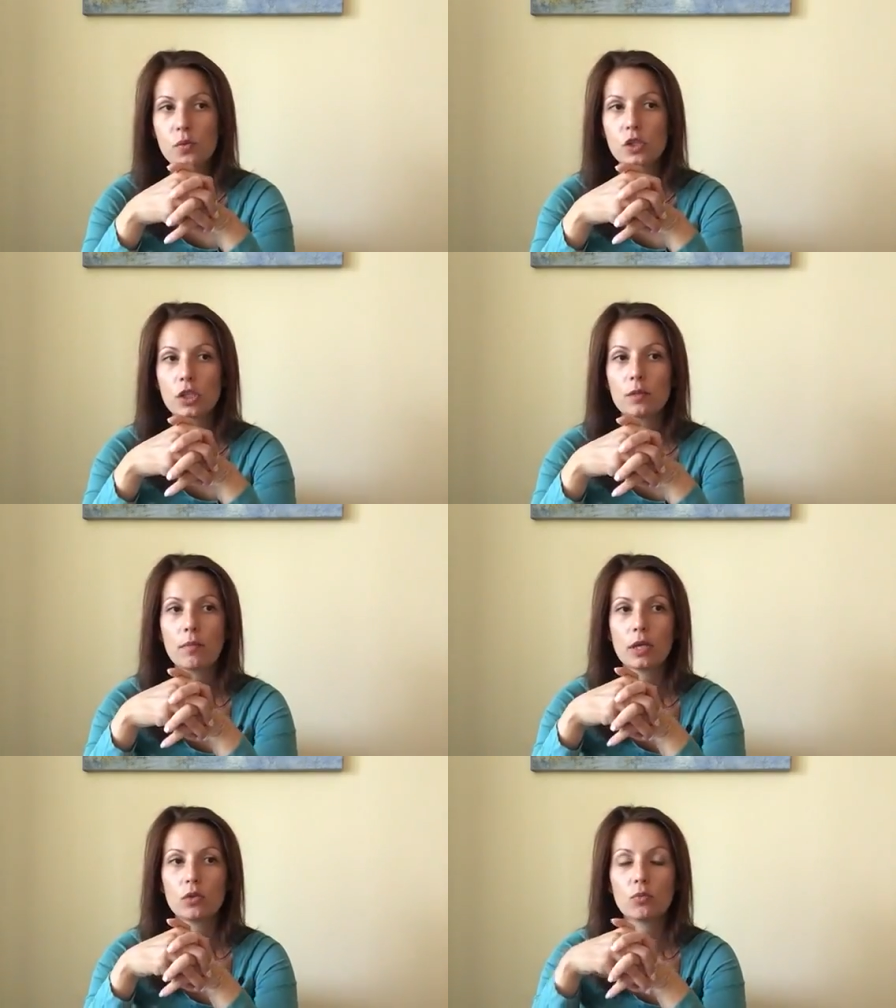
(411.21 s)
which can
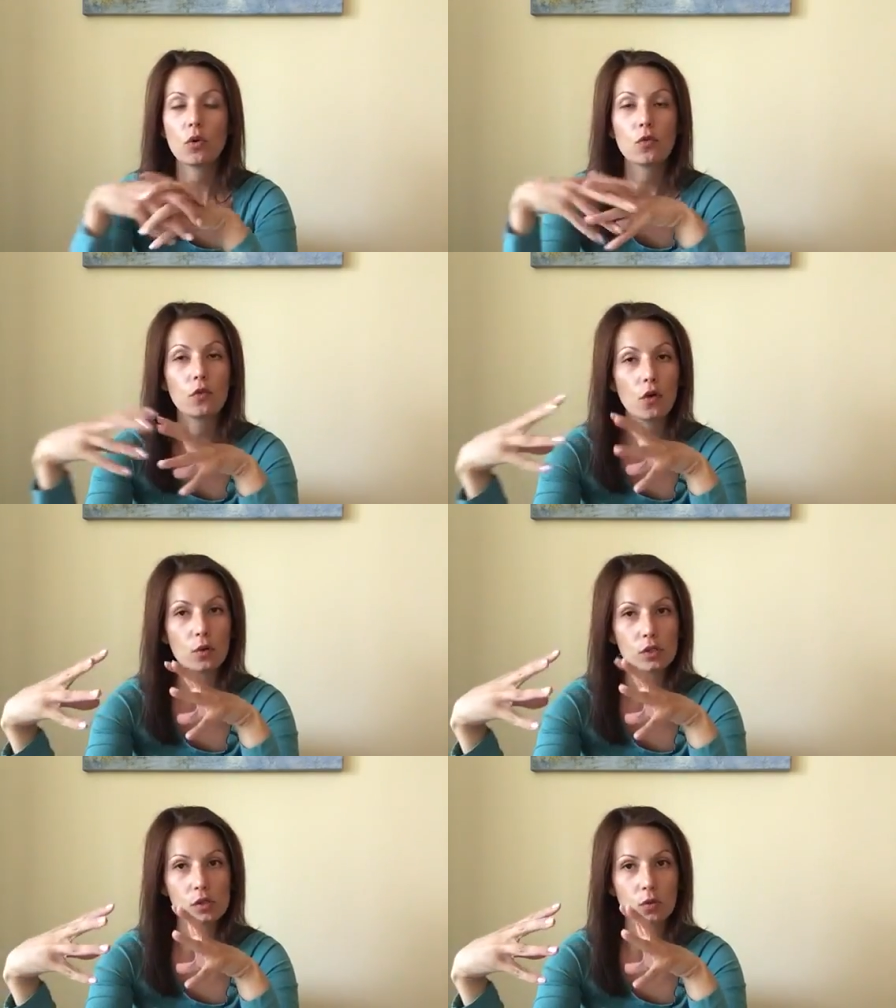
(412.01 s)
make you more
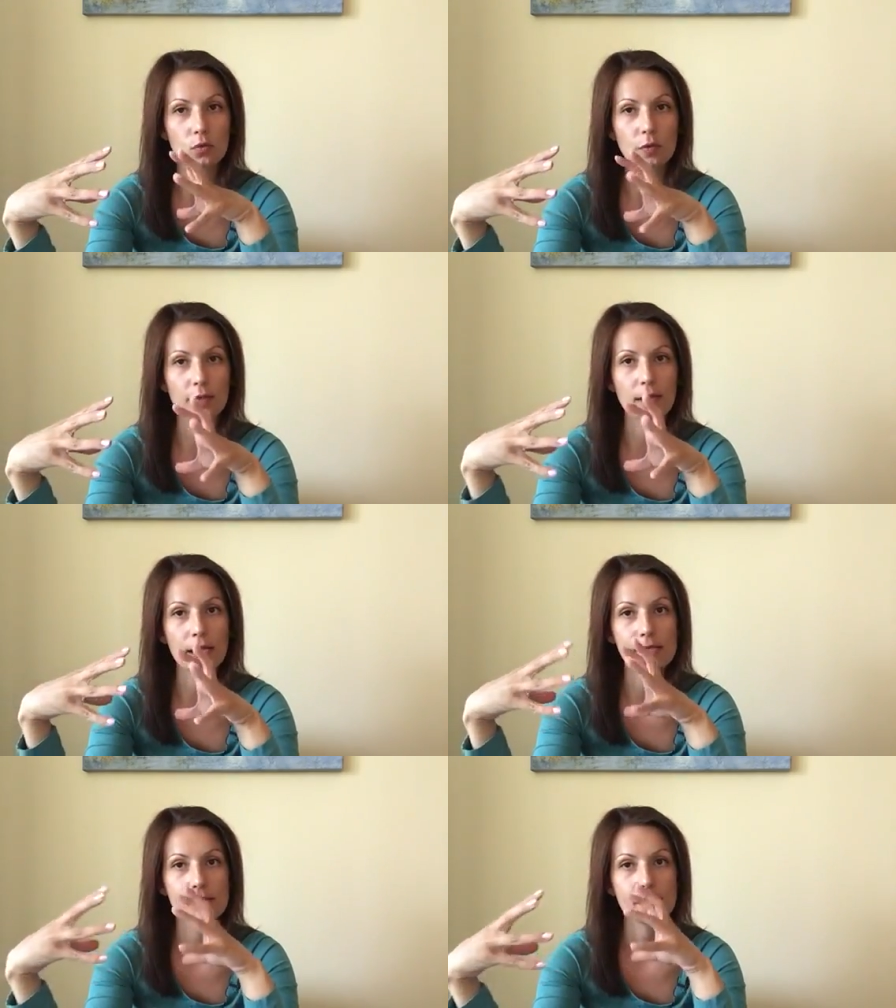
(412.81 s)
focused on
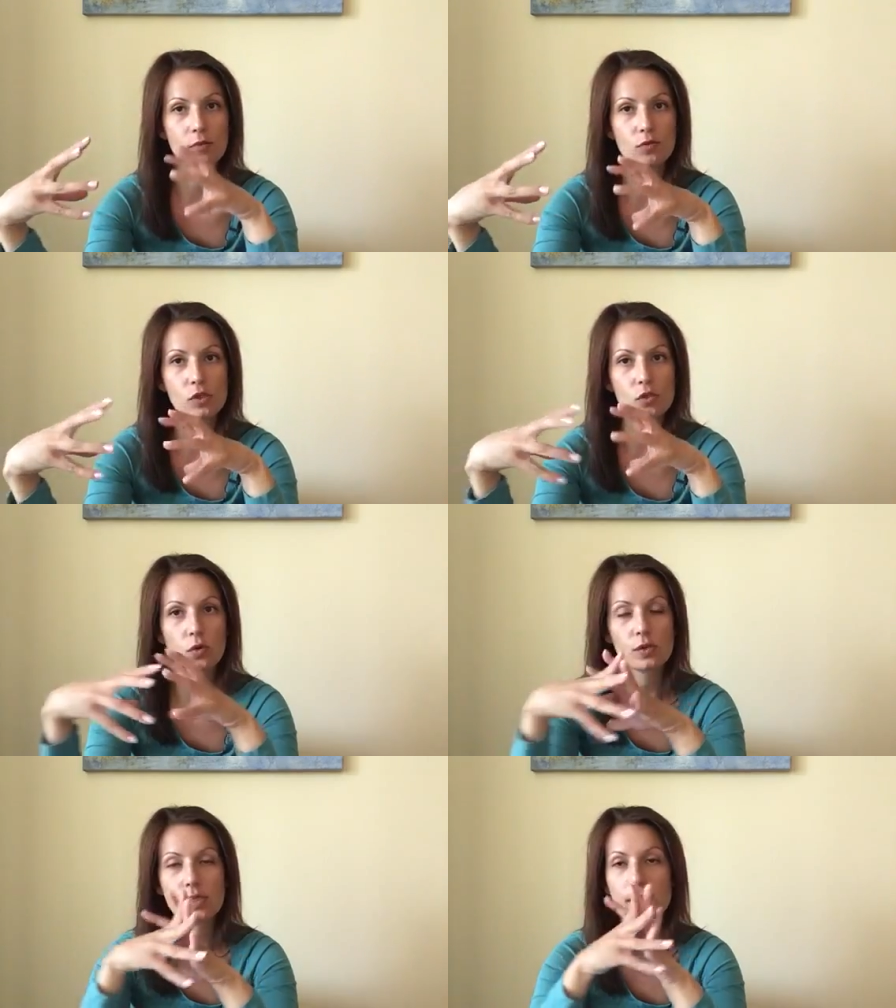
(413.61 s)
finances and
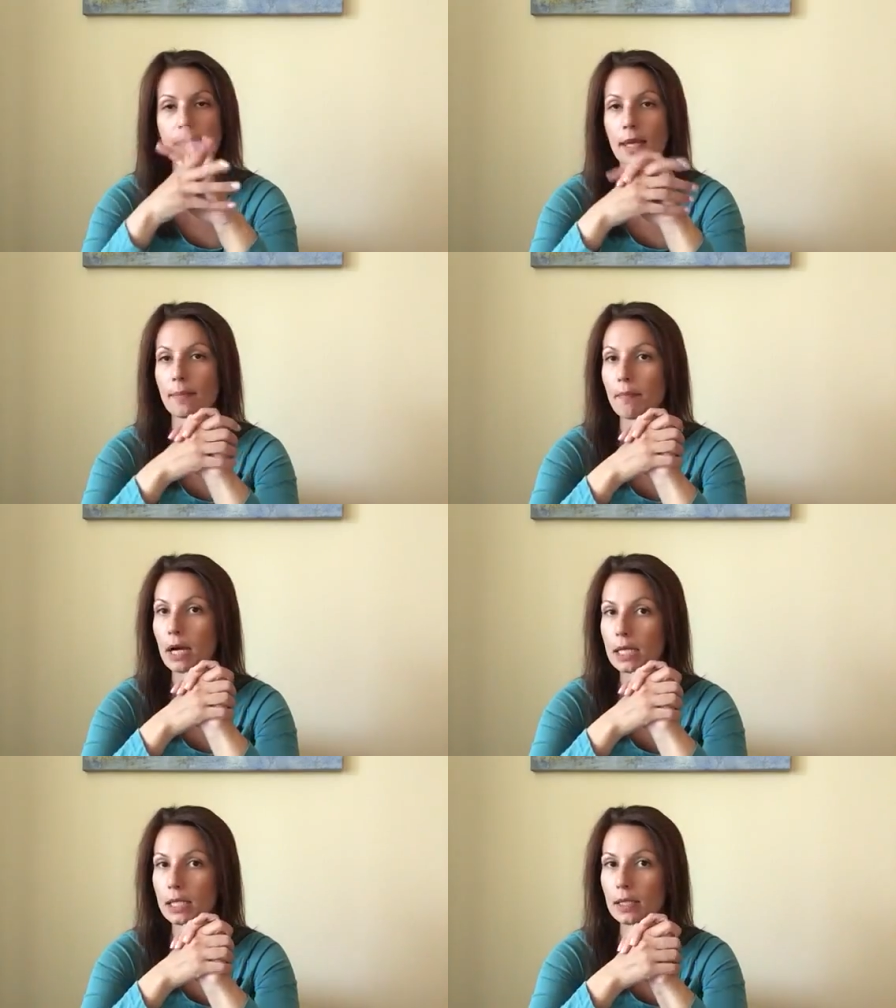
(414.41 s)
resources and
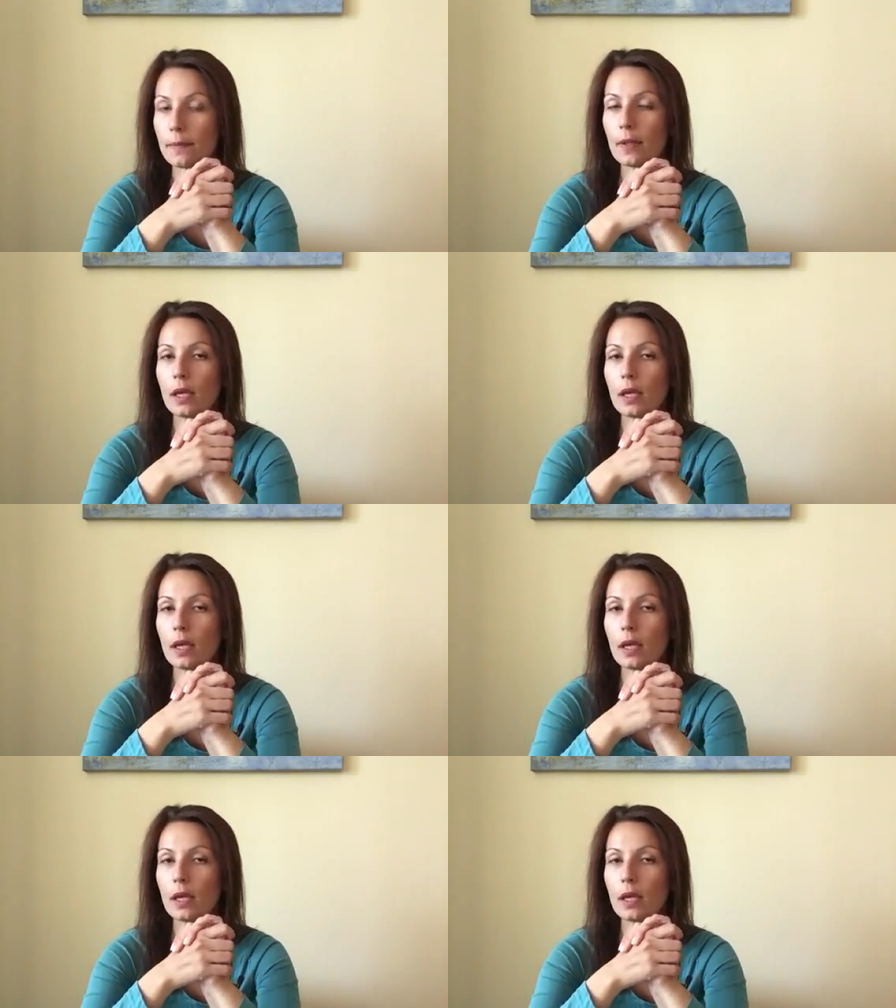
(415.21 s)
money.